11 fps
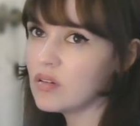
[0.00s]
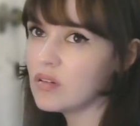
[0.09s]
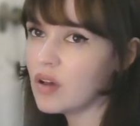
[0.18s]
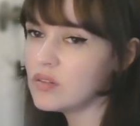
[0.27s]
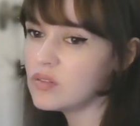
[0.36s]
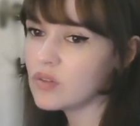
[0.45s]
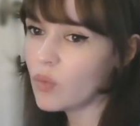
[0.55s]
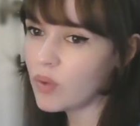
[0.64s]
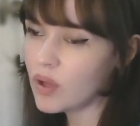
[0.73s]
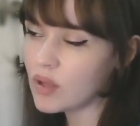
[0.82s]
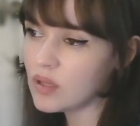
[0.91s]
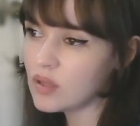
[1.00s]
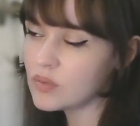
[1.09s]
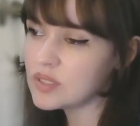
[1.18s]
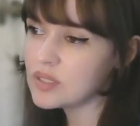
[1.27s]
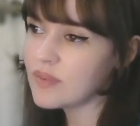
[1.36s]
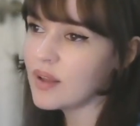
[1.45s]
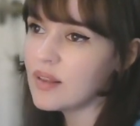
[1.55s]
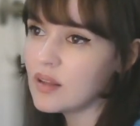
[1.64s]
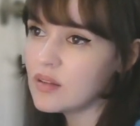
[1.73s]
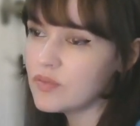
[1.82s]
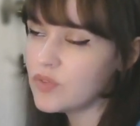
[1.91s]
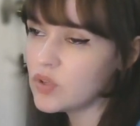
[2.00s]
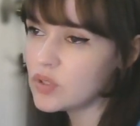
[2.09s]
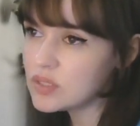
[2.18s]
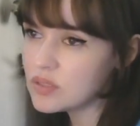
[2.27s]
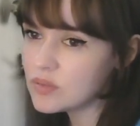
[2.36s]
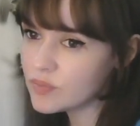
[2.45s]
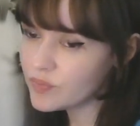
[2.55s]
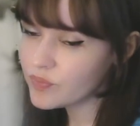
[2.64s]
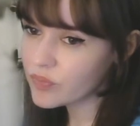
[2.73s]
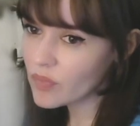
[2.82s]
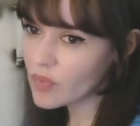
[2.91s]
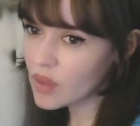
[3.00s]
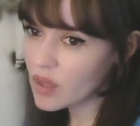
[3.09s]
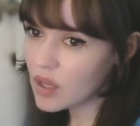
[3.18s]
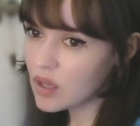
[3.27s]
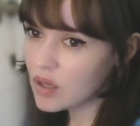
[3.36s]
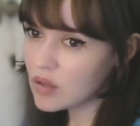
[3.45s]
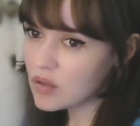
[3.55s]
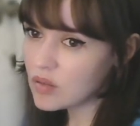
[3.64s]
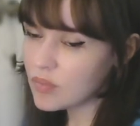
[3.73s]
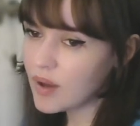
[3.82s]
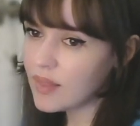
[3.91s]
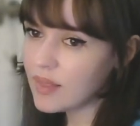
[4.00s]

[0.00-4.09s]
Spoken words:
I don't know when it was invented first, but